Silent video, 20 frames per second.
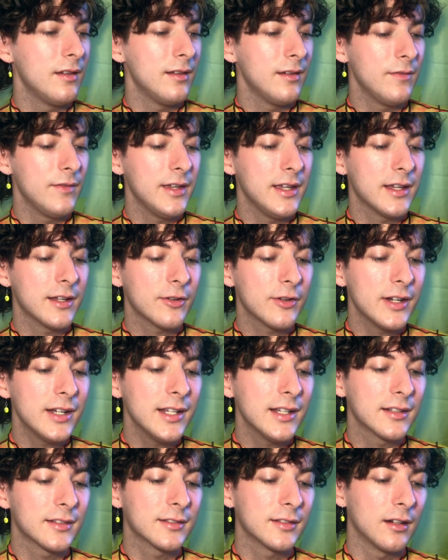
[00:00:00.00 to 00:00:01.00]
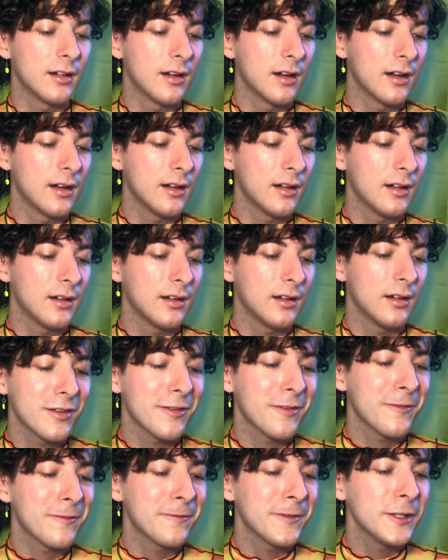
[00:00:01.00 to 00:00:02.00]
The ingredients are
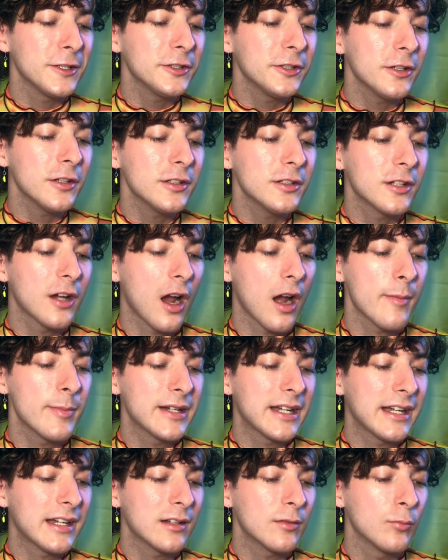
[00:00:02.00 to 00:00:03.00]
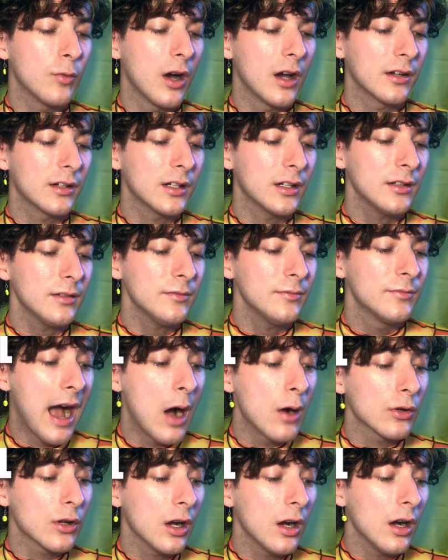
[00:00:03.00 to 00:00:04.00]
filtered carbonated water,
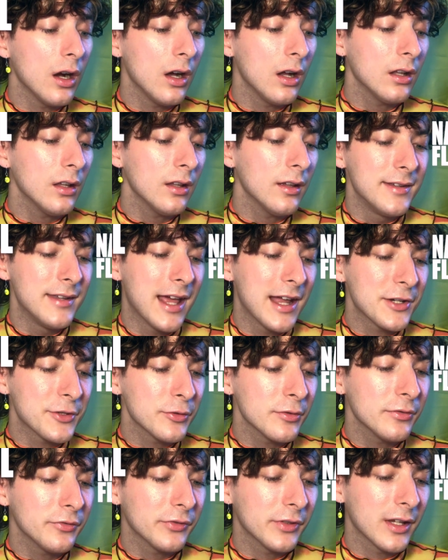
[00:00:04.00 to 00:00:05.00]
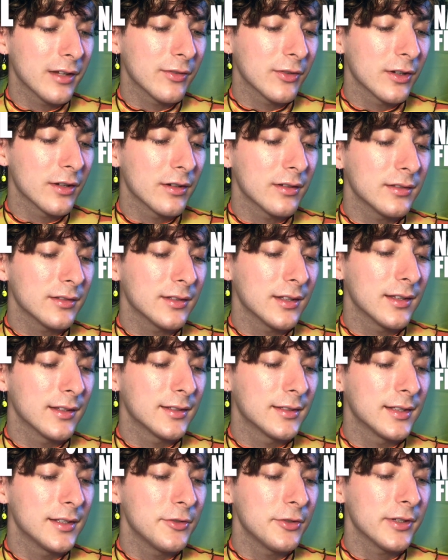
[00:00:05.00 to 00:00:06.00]
alcohol, natural flavors,
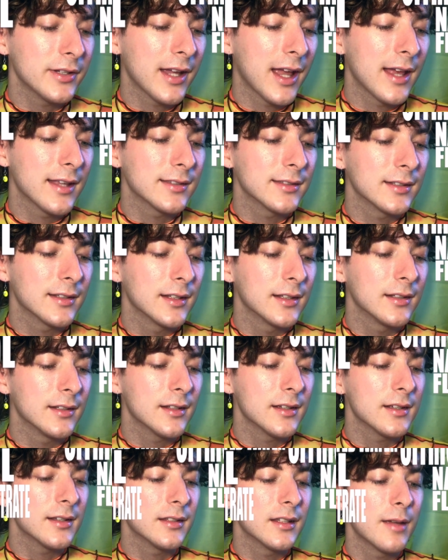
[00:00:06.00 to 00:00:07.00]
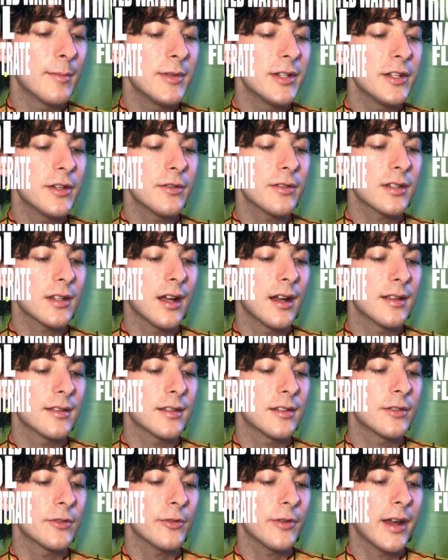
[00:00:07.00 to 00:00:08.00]
citric acid, lemon juice
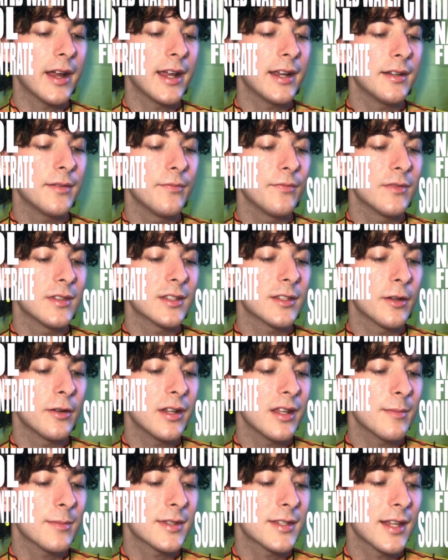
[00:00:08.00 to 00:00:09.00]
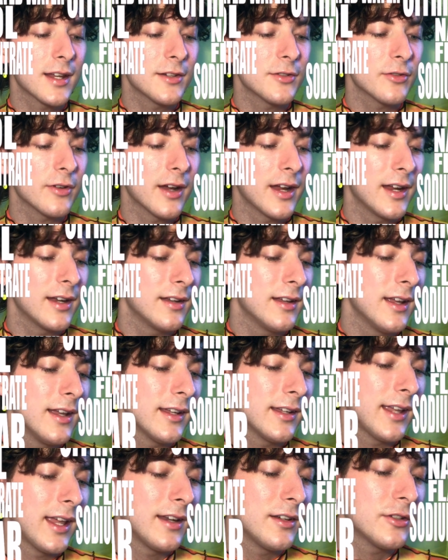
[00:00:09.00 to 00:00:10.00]
concentrate, sodium citrate,
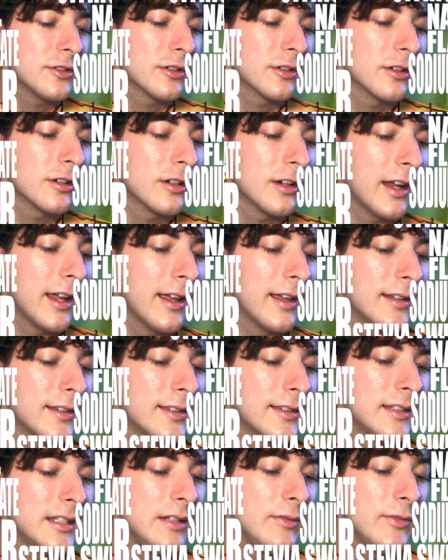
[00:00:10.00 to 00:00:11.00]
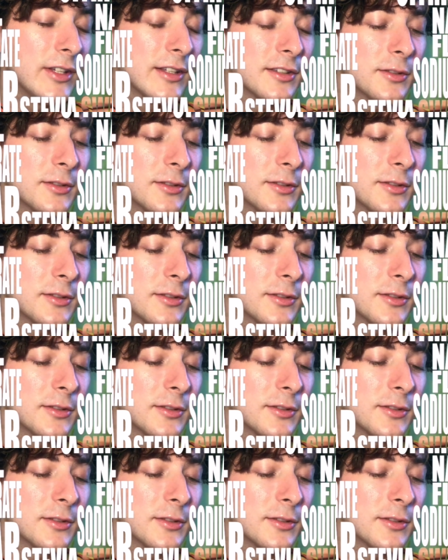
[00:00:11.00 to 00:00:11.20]
cane sugar, and stevia